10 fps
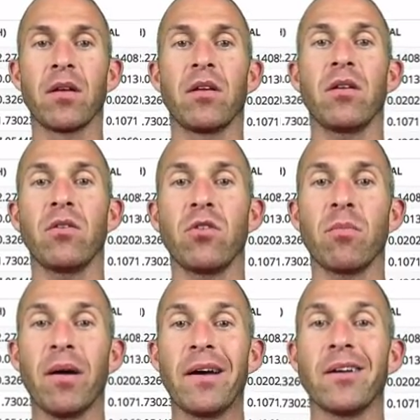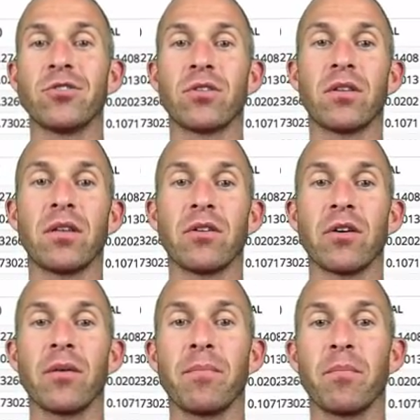you know, you could buy 100
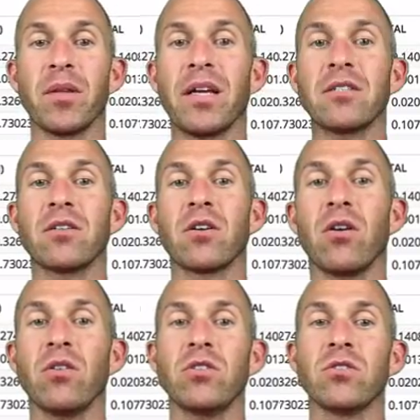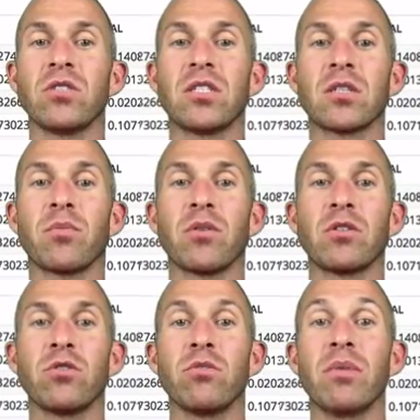Ethereum, but that's going to cost you 6.2
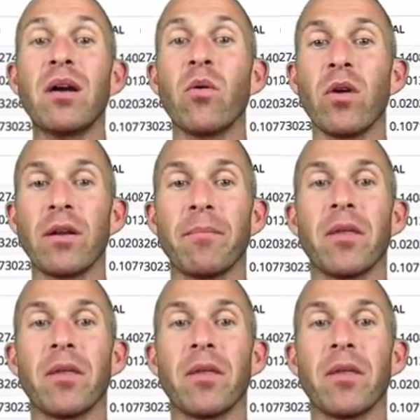Bitcoin.